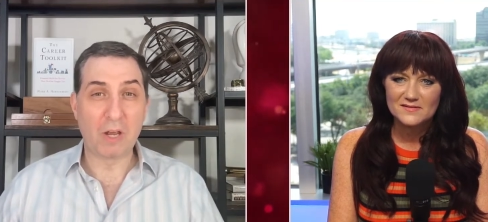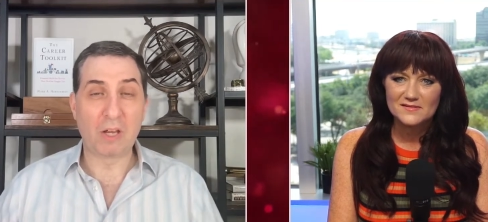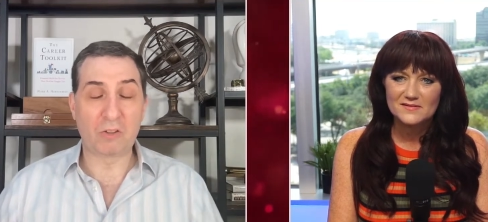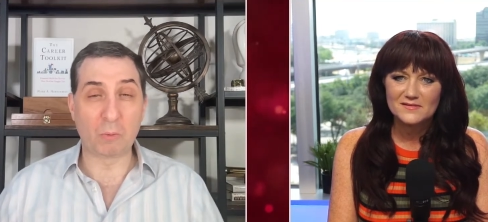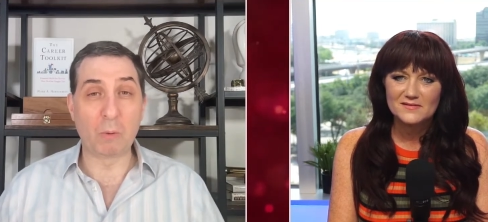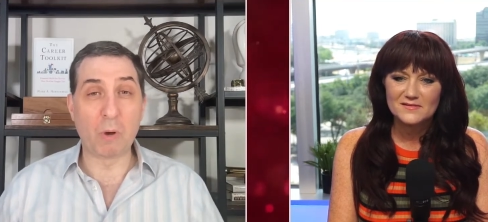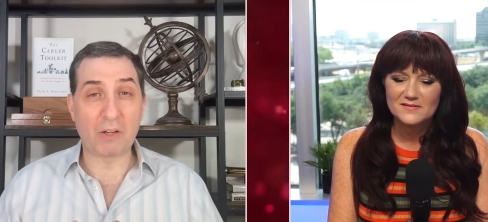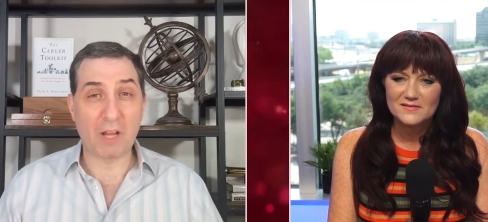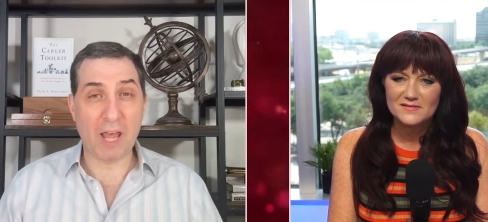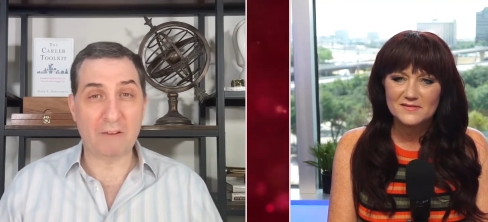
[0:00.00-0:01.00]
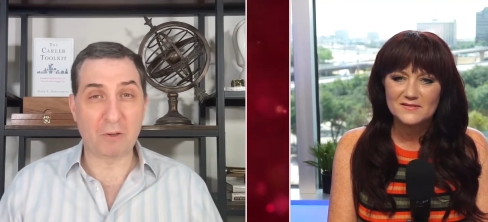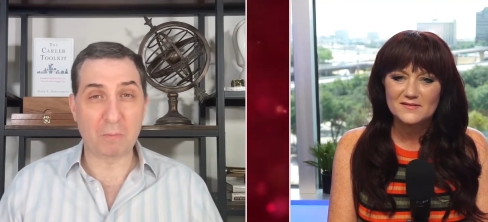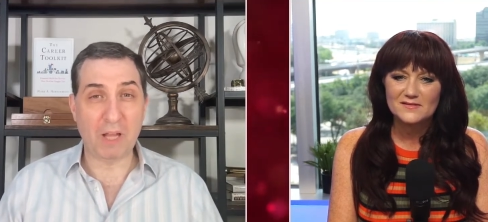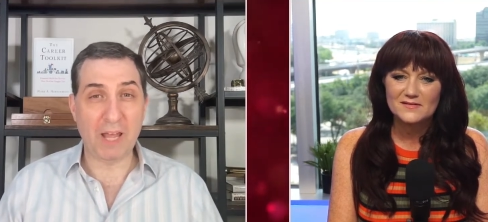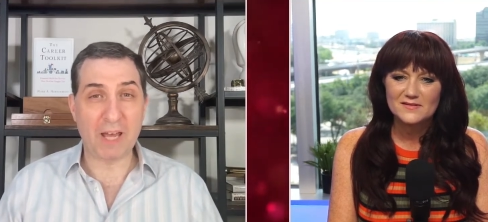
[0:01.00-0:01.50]
Speaker 1: So we want to have our
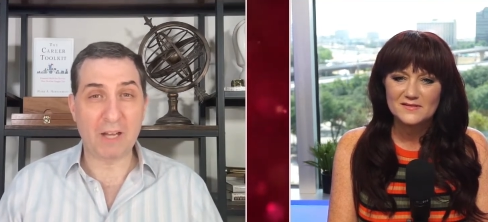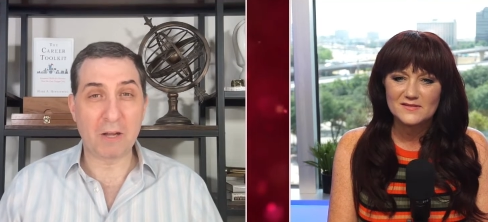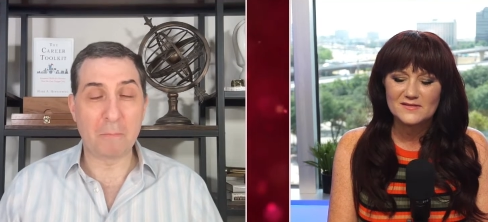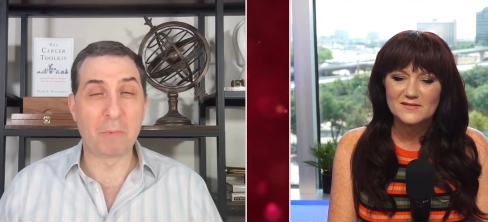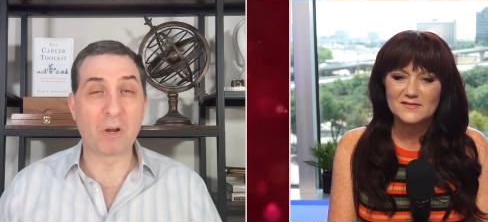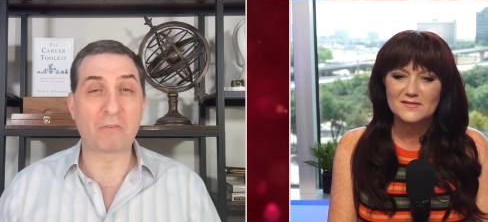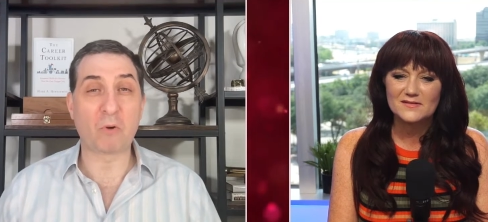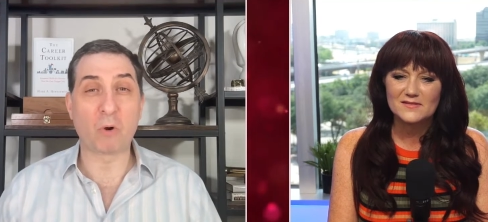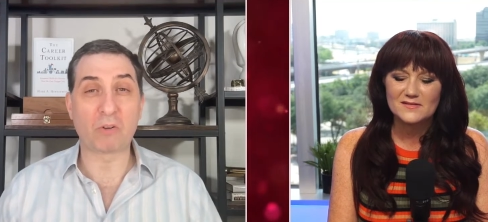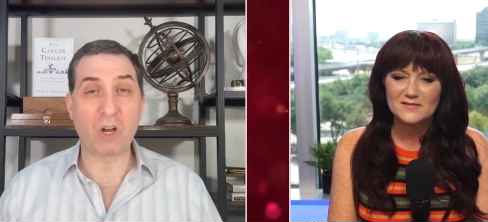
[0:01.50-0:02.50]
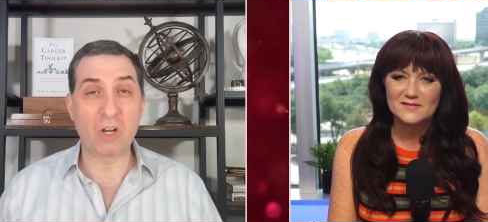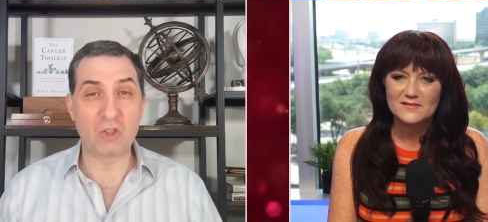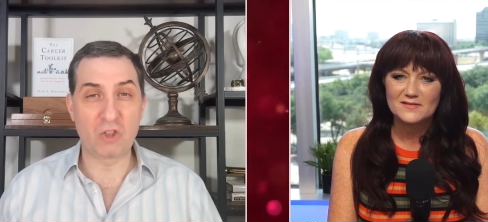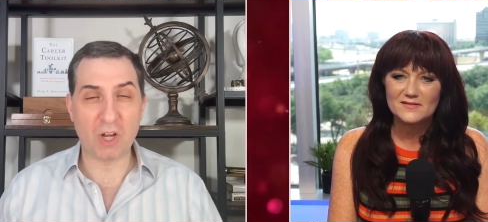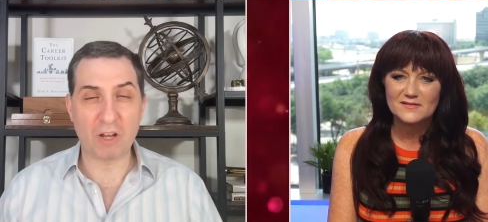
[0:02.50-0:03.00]
plan, but of course,
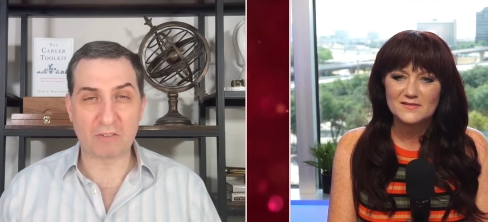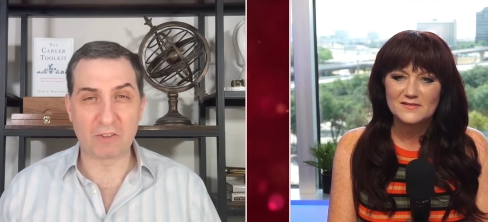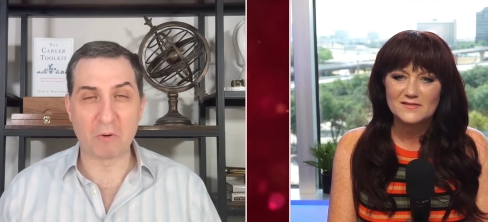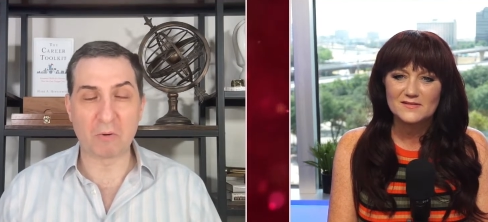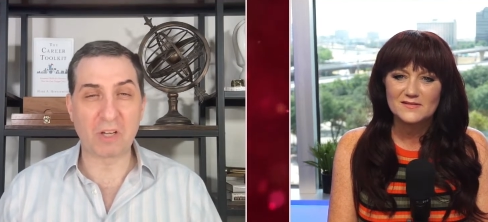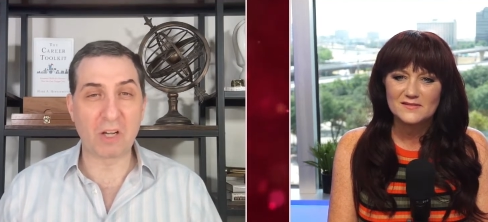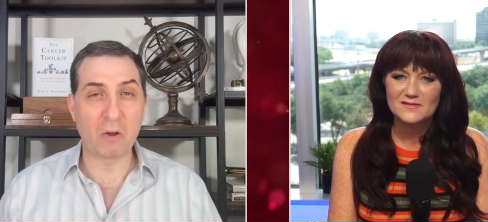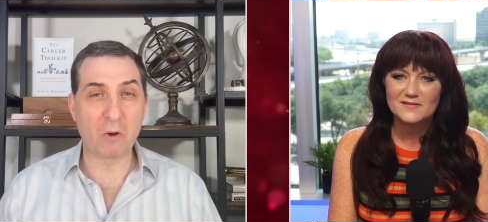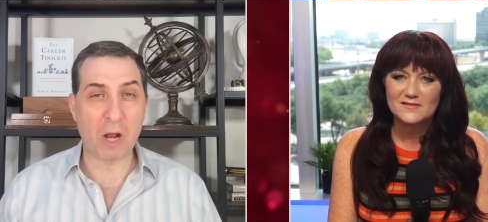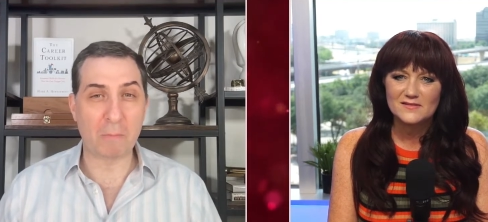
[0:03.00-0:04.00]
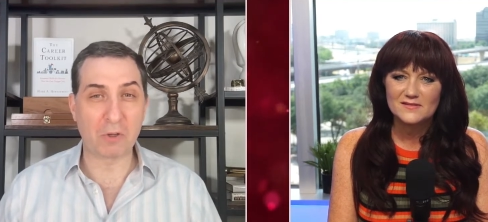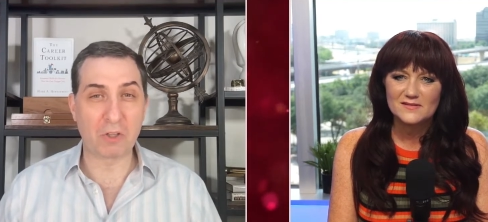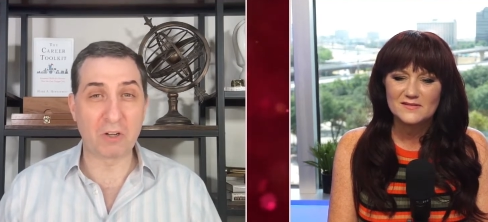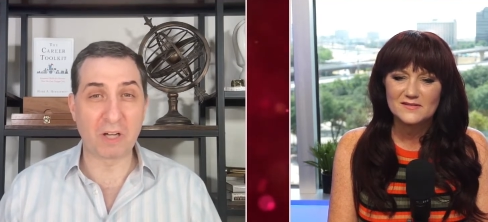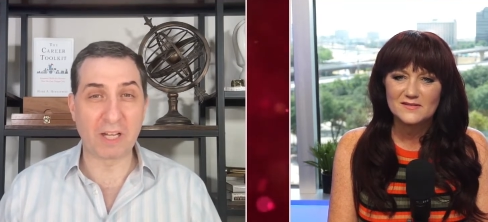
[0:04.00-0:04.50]
adjust. Don't say no to
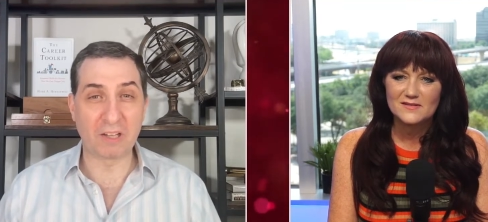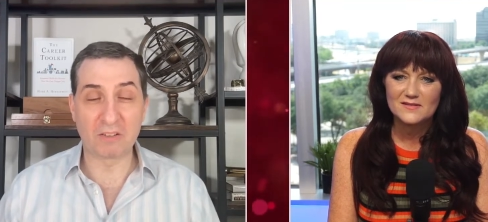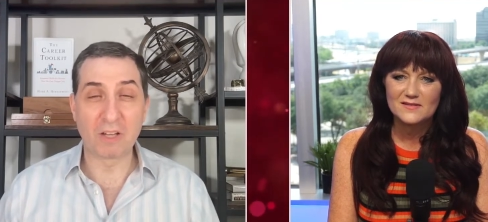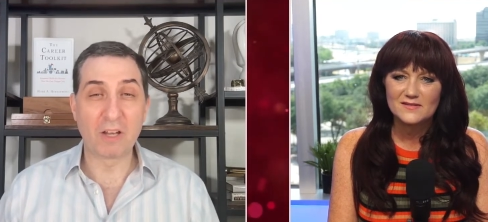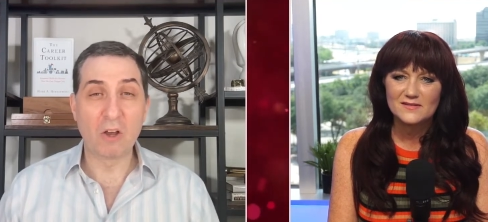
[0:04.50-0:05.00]
opportunities.